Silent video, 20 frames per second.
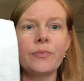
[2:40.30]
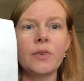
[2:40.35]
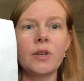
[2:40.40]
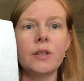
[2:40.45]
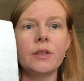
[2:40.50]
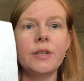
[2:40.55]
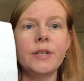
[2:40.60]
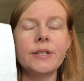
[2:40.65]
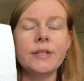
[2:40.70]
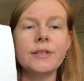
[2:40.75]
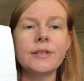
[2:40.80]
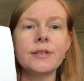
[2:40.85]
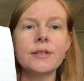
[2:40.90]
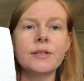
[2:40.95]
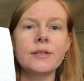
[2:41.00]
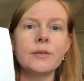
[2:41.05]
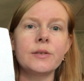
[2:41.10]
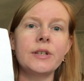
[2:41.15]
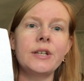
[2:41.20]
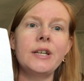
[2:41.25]

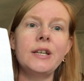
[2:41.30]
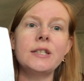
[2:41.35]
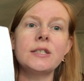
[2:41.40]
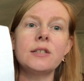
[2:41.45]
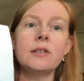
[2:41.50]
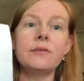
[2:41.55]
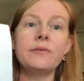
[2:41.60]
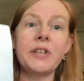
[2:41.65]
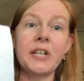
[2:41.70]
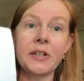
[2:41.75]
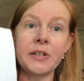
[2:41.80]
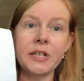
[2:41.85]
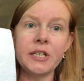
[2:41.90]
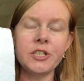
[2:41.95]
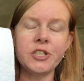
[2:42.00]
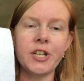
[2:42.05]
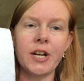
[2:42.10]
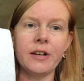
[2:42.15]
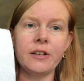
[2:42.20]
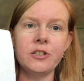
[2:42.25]
This is a very
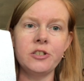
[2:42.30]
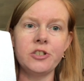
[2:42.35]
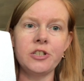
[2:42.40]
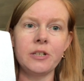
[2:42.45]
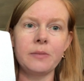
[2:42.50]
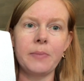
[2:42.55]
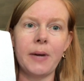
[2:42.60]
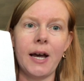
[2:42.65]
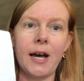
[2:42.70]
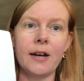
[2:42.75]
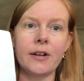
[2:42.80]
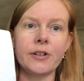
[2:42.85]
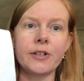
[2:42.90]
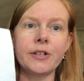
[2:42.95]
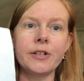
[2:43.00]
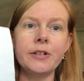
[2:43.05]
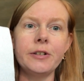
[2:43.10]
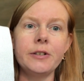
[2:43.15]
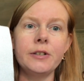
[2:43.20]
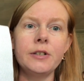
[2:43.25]
challenging pattern.